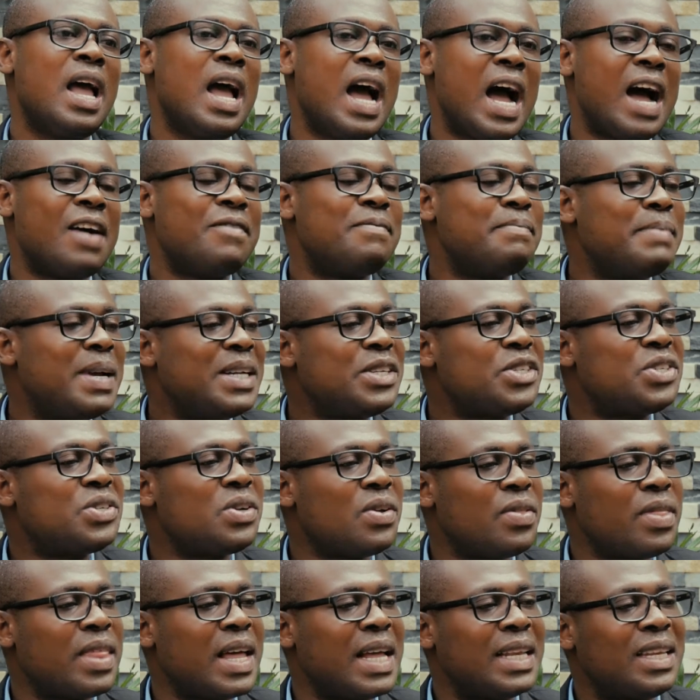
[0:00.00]
I've
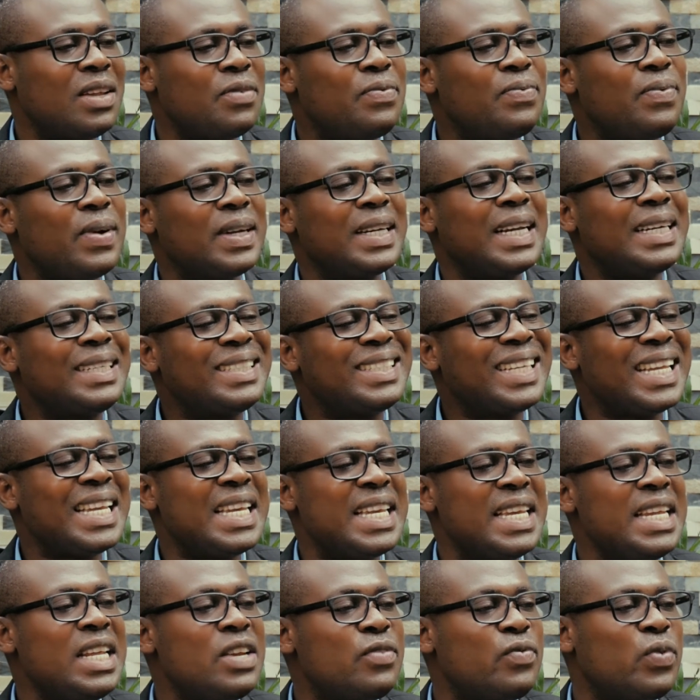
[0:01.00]
mentioned that there's a
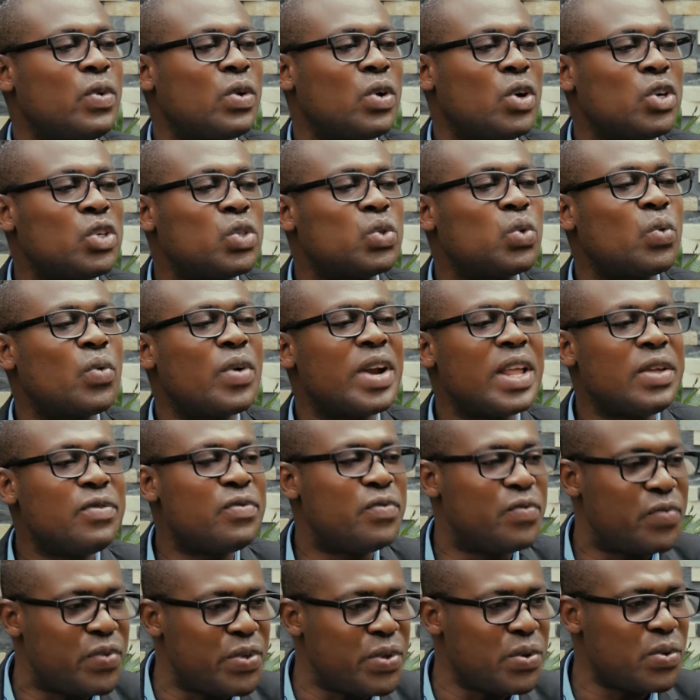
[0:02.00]
need for us to
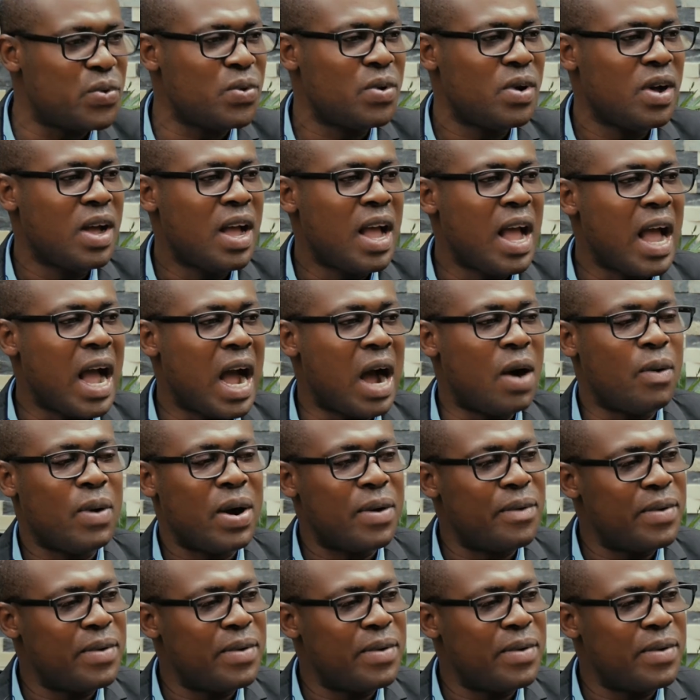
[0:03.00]
review our